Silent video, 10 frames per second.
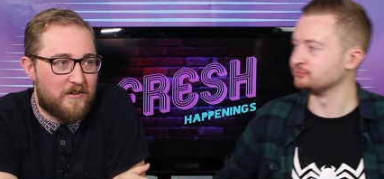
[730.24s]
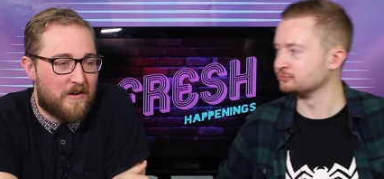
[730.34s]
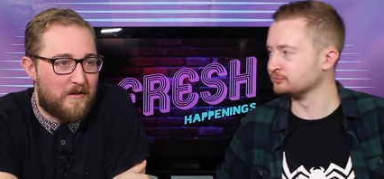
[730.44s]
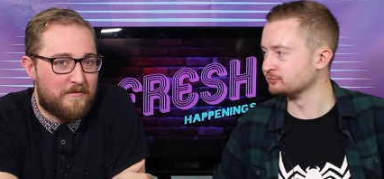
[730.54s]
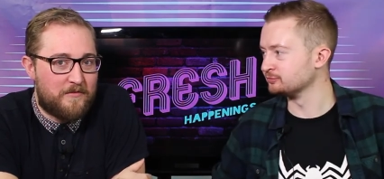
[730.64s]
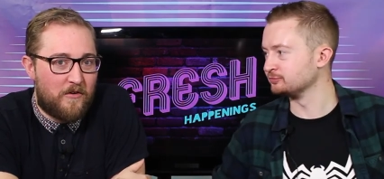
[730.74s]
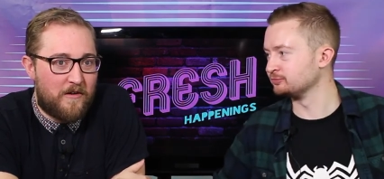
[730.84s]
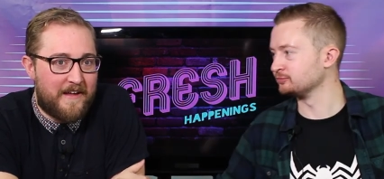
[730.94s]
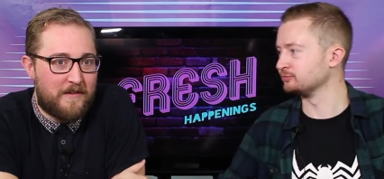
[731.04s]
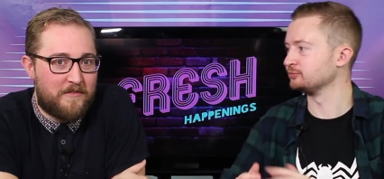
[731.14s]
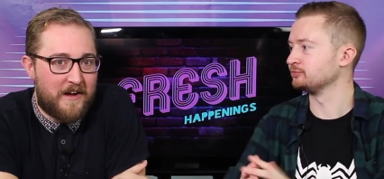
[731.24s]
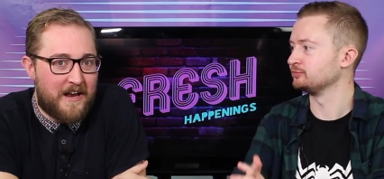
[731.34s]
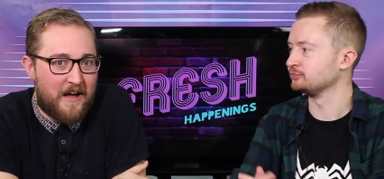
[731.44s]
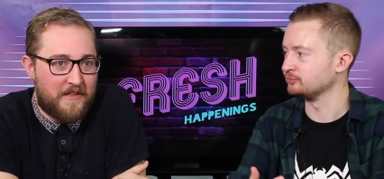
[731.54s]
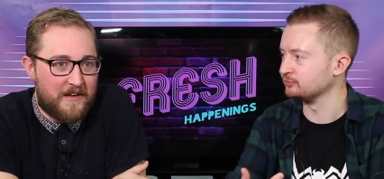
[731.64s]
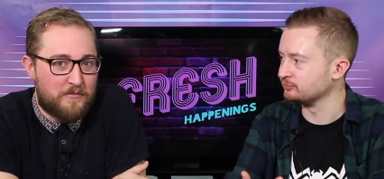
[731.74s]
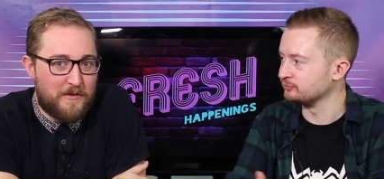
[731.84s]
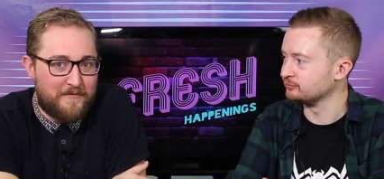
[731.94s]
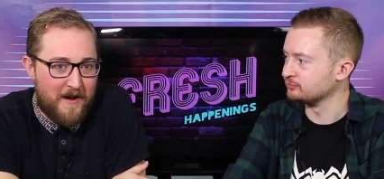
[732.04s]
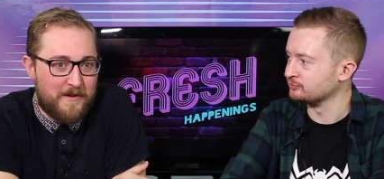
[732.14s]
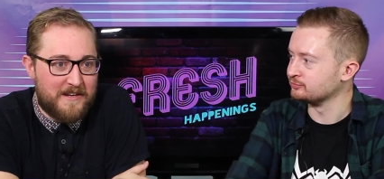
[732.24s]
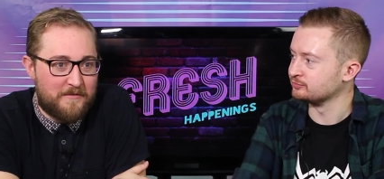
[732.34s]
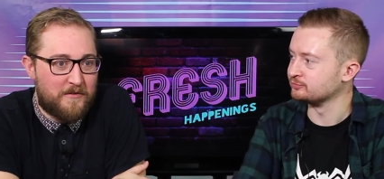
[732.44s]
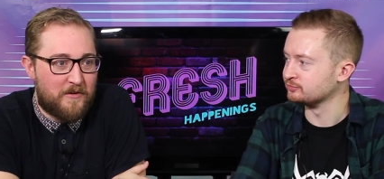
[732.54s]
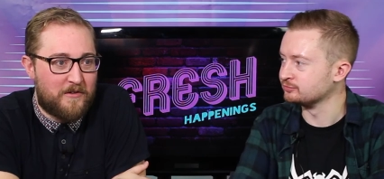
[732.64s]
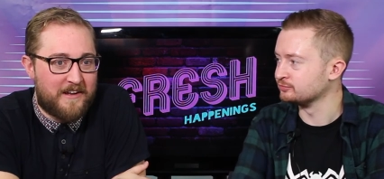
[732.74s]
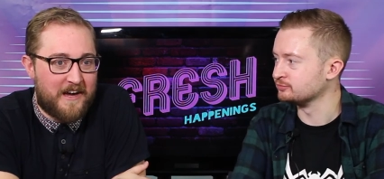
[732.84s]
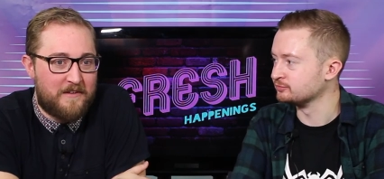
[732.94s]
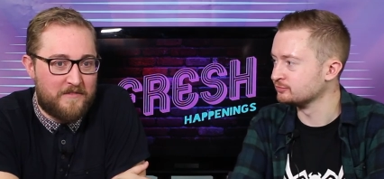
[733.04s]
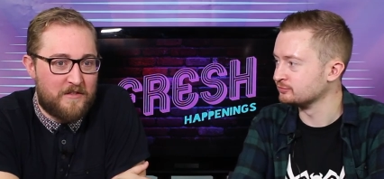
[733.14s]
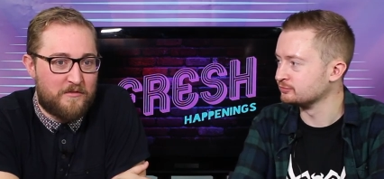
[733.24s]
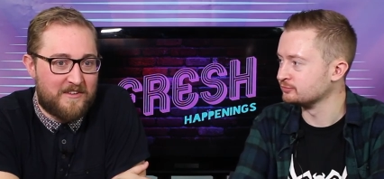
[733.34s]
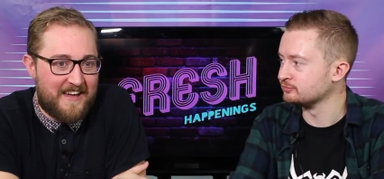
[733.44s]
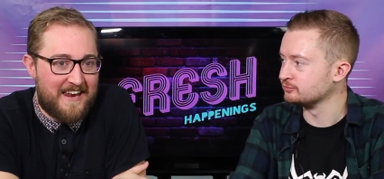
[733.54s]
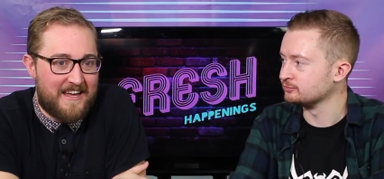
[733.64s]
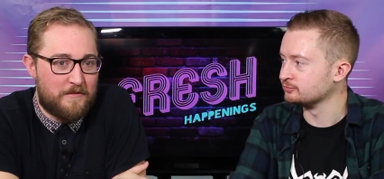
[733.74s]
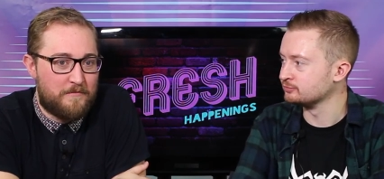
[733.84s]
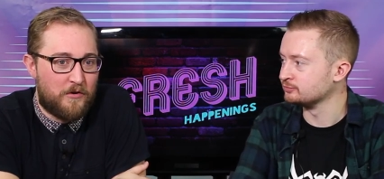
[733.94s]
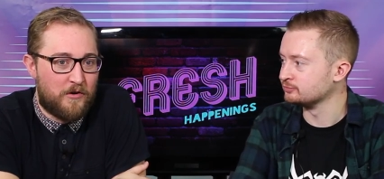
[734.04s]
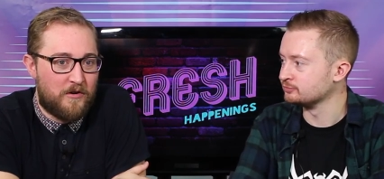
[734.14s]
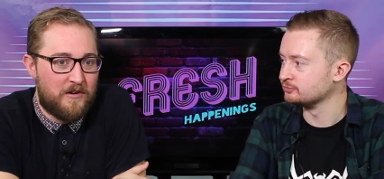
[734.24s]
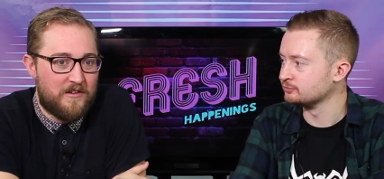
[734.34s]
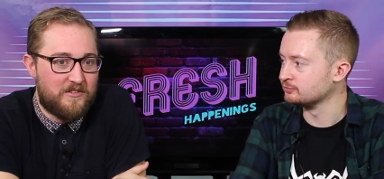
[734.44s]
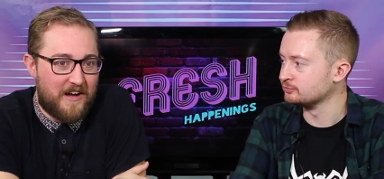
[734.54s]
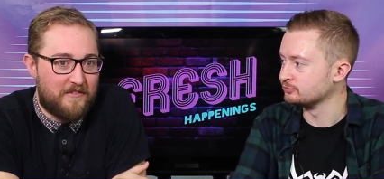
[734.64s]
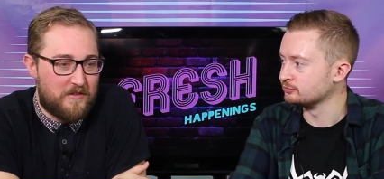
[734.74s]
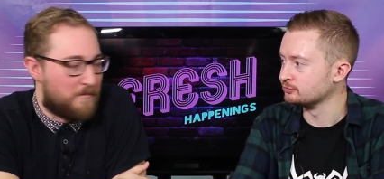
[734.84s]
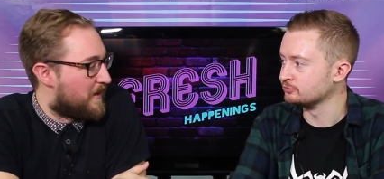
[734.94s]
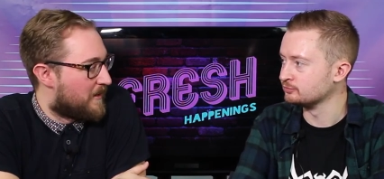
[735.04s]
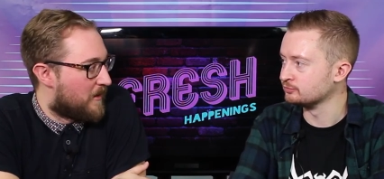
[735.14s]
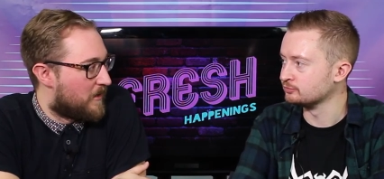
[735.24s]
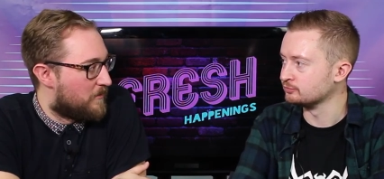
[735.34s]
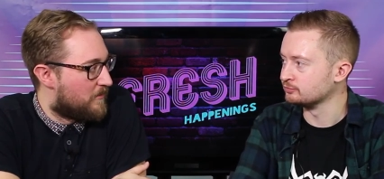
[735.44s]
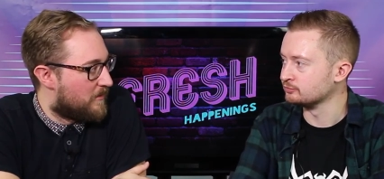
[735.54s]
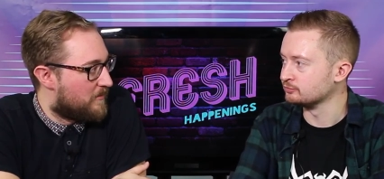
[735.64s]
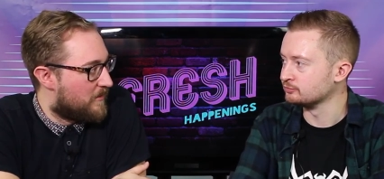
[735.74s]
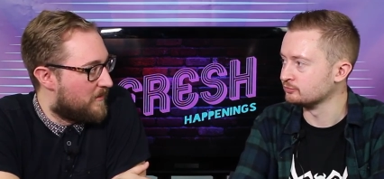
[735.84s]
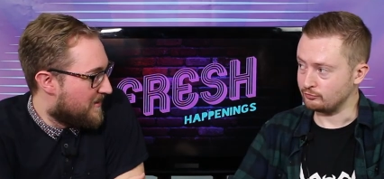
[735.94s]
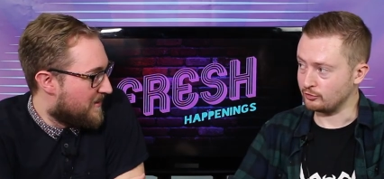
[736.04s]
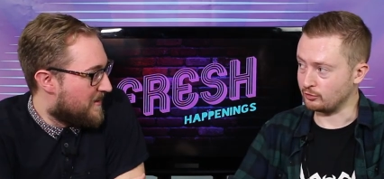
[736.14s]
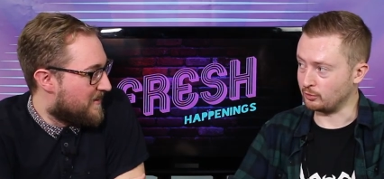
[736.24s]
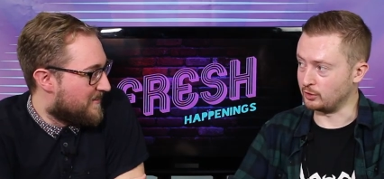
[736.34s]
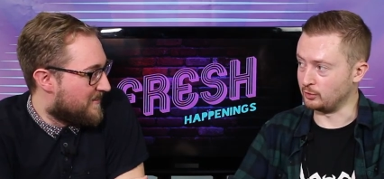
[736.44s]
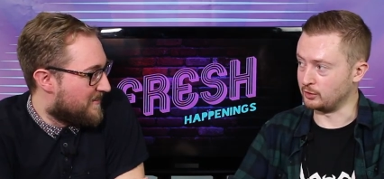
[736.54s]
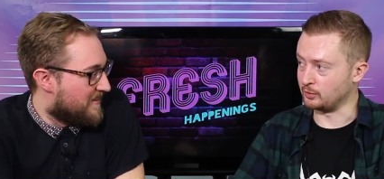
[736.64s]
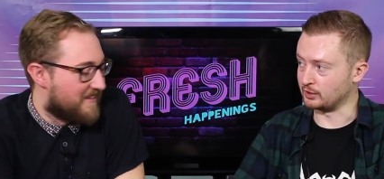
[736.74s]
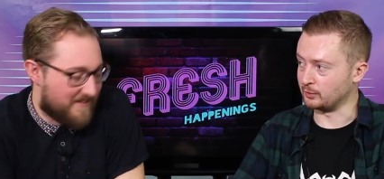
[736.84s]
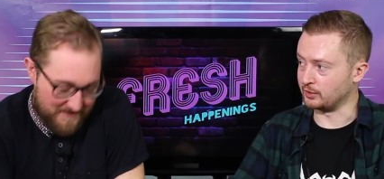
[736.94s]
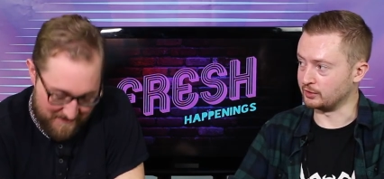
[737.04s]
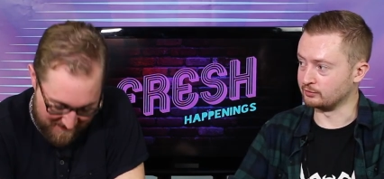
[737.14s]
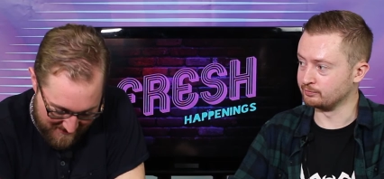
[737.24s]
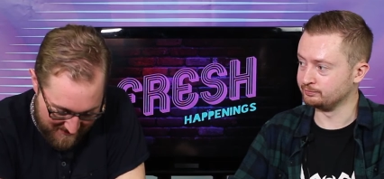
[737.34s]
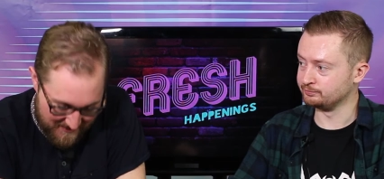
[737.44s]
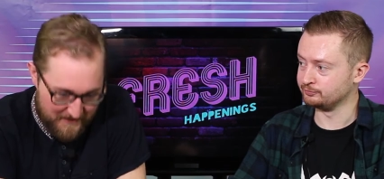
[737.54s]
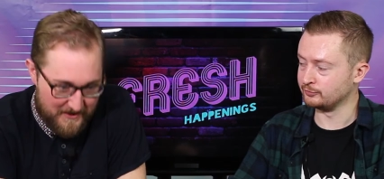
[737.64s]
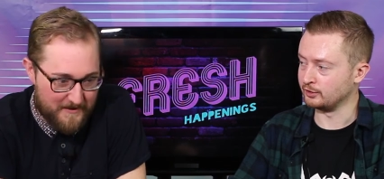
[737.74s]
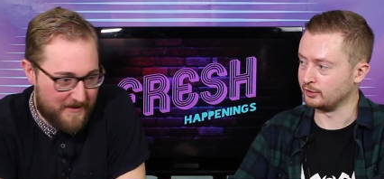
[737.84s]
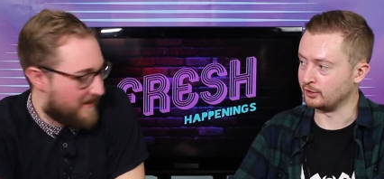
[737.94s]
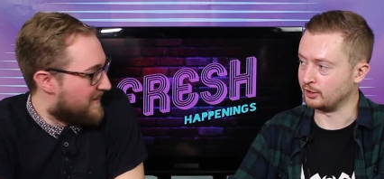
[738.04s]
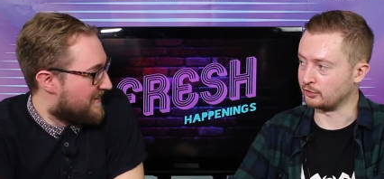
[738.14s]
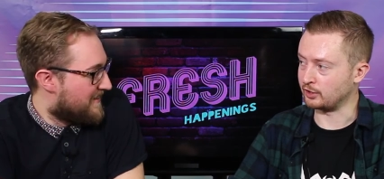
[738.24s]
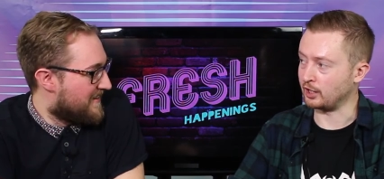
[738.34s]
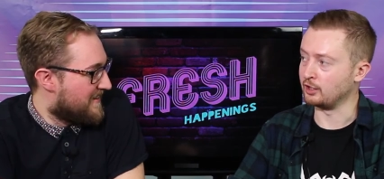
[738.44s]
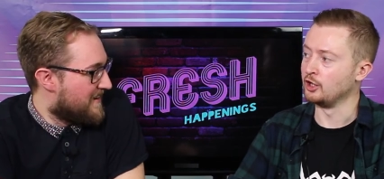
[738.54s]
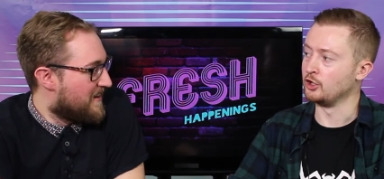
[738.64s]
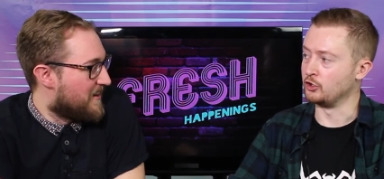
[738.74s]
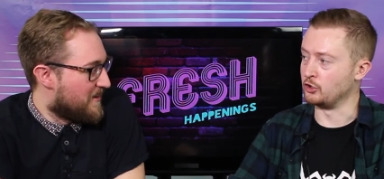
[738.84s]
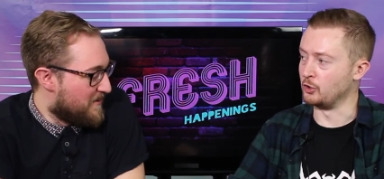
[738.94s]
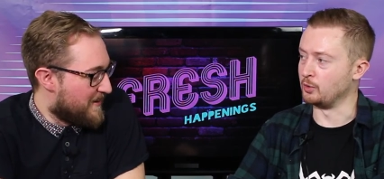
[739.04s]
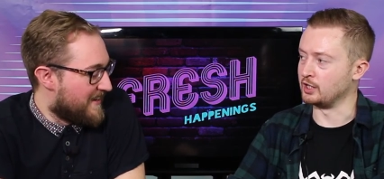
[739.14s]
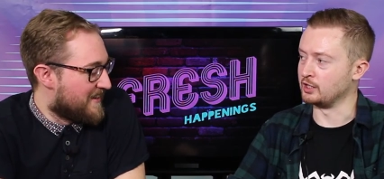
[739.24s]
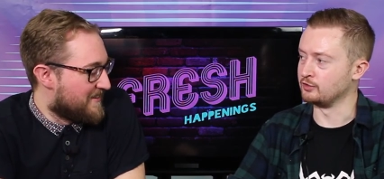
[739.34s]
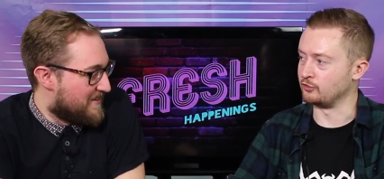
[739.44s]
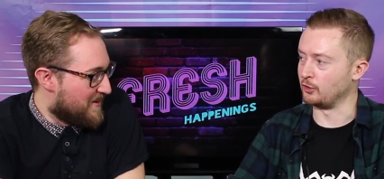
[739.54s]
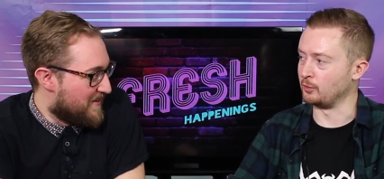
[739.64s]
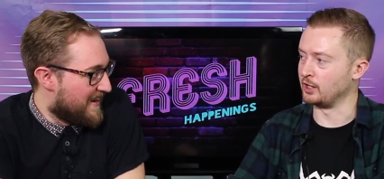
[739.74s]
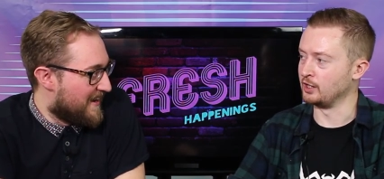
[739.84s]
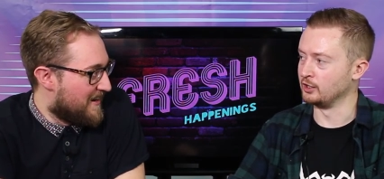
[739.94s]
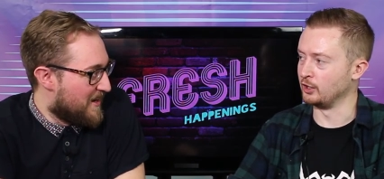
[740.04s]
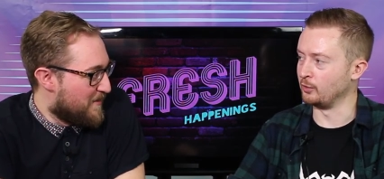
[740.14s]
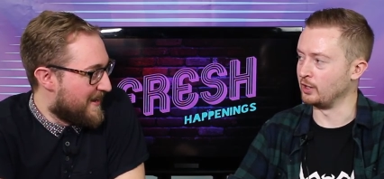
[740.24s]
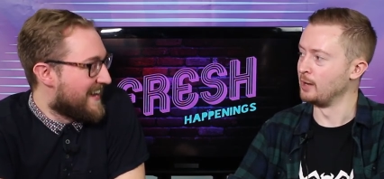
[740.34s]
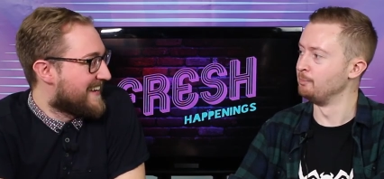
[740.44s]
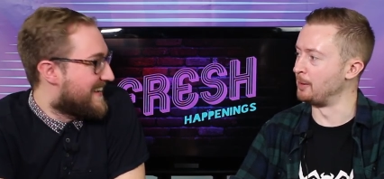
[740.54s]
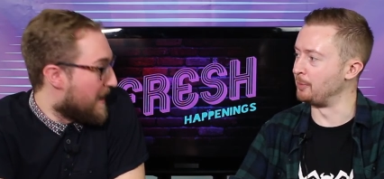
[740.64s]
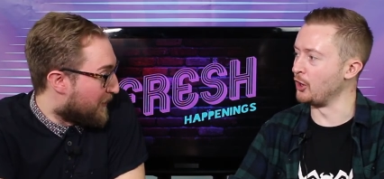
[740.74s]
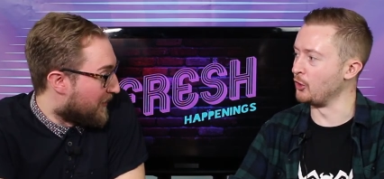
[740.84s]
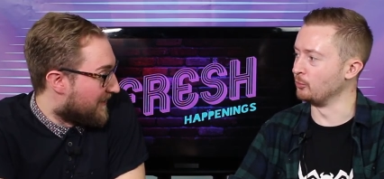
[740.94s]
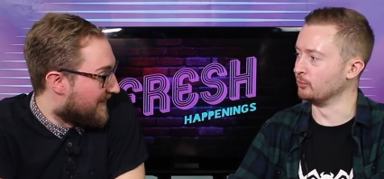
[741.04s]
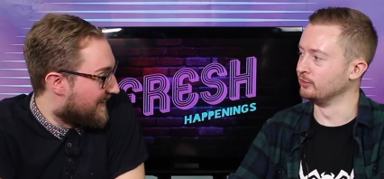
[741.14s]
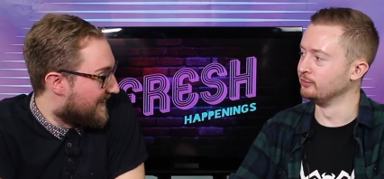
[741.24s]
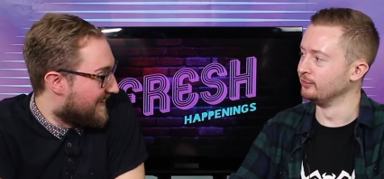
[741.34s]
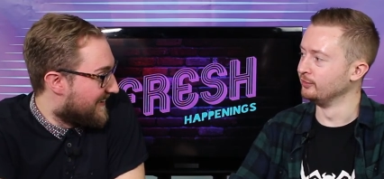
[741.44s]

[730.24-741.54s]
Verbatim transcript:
Speaker 1: you're going for in that vein, I think it's going to be very difficult again if neither of us get it for Jeff to pick the closest.
Speaker 2: So we're Huey, Dewey, and Louie. We are Huey, Dewey, Louie. Okay. Huey, Dewey, Louie, Baboon.